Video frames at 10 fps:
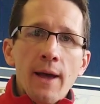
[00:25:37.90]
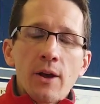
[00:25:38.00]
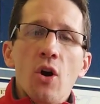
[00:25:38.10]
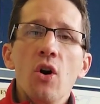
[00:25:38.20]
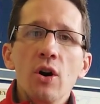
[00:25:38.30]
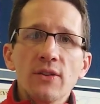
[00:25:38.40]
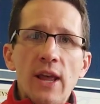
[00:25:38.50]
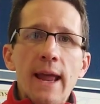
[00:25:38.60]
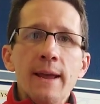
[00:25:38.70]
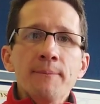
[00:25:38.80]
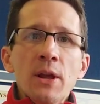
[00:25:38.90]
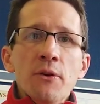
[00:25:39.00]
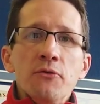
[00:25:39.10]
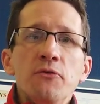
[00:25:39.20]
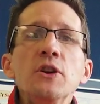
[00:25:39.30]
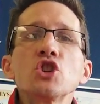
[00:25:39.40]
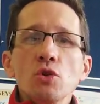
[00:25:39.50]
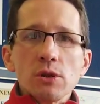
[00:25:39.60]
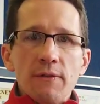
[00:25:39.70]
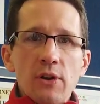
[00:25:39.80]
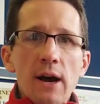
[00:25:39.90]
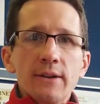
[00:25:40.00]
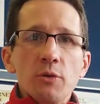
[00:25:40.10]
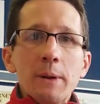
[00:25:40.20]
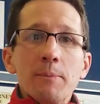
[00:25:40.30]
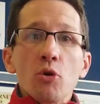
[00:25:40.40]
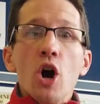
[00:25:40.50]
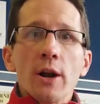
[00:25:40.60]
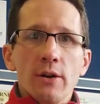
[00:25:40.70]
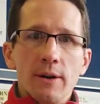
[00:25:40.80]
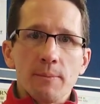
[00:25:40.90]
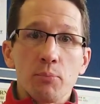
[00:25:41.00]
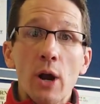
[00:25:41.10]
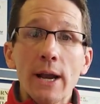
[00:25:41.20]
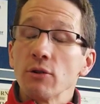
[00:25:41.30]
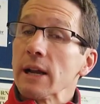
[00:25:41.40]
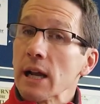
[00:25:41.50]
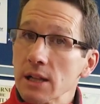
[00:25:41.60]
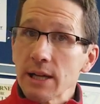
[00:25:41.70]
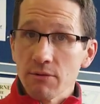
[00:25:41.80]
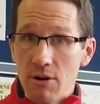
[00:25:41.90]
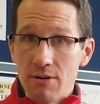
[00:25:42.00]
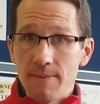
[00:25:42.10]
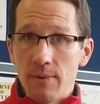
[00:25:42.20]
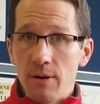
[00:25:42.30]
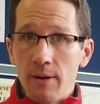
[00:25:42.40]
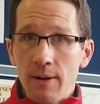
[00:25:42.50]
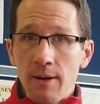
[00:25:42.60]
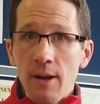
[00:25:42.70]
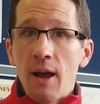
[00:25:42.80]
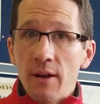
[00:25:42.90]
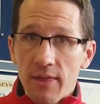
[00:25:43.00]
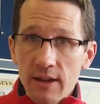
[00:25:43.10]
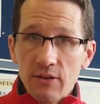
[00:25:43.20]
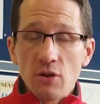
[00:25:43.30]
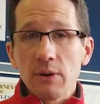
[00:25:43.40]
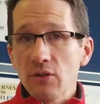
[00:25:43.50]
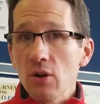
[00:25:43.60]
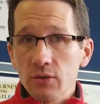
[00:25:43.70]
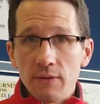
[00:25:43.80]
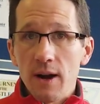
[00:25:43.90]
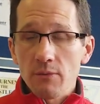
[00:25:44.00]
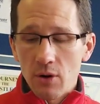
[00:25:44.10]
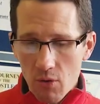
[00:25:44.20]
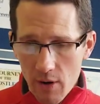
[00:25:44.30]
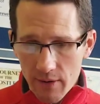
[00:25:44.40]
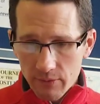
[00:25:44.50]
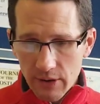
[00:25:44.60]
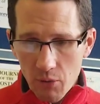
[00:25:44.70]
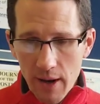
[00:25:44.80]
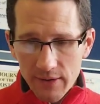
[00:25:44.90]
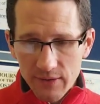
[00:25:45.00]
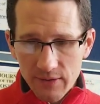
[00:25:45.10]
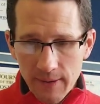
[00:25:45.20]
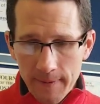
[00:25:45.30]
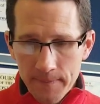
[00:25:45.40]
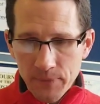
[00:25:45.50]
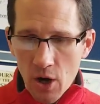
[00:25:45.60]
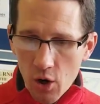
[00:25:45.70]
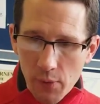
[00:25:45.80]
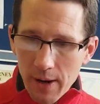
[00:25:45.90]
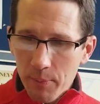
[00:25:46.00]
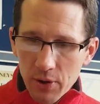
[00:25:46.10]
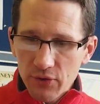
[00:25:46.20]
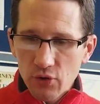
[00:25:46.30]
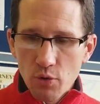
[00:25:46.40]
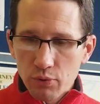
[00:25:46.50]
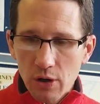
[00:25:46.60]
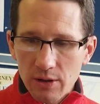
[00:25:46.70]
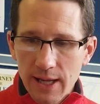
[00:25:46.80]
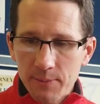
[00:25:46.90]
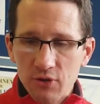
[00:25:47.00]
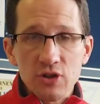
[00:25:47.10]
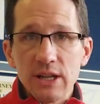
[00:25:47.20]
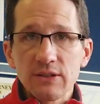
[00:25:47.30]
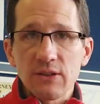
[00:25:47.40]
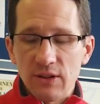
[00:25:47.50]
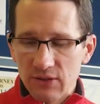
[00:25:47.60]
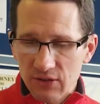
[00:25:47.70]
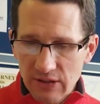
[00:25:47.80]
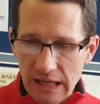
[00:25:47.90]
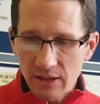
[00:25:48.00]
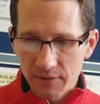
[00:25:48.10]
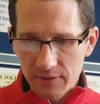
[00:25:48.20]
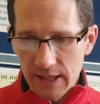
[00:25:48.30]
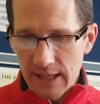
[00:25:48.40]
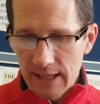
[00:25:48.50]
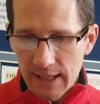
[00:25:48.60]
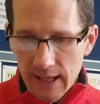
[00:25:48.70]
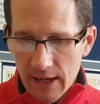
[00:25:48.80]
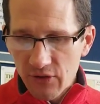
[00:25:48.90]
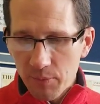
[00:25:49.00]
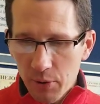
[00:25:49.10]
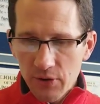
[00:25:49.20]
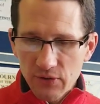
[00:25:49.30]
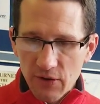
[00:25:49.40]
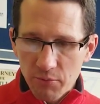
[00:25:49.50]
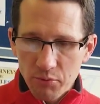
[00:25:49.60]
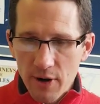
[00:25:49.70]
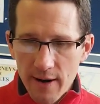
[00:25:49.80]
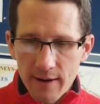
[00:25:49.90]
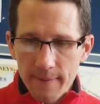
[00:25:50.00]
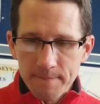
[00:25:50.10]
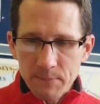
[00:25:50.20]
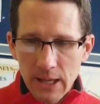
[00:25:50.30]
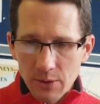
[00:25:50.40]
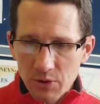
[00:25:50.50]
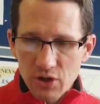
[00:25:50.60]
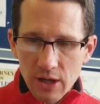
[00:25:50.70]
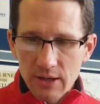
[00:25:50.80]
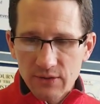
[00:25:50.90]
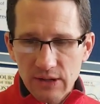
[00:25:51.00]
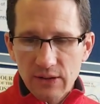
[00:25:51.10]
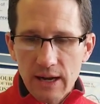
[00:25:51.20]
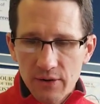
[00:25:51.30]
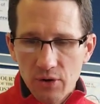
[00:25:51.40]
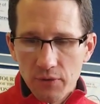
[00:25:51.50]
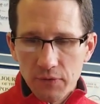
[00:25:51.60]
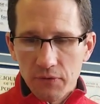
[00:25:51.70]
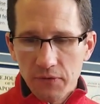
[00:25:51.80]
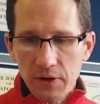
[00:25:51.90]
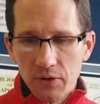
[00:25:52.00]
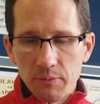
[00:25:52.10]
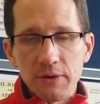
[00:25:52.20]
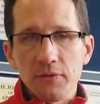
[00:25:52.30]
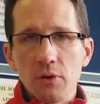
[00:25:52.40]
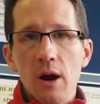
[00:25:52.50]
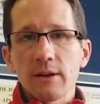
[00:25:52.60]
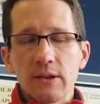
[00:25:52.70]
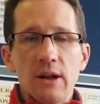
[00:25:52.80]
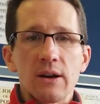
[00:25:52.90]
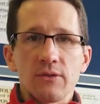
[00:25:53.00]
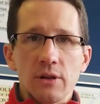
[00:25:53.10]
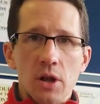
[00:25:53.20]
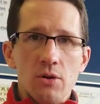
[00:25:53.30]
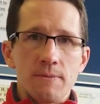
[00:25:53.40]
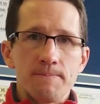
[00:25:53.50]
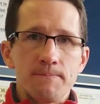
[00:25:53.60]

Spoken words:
cause a visual of God to be broader and brighter and clearer. These are the results of our requests. Are we a person who proclaims Jesus instinctively and is a person of prayer in which God's desires are fulfilled before our desires alone?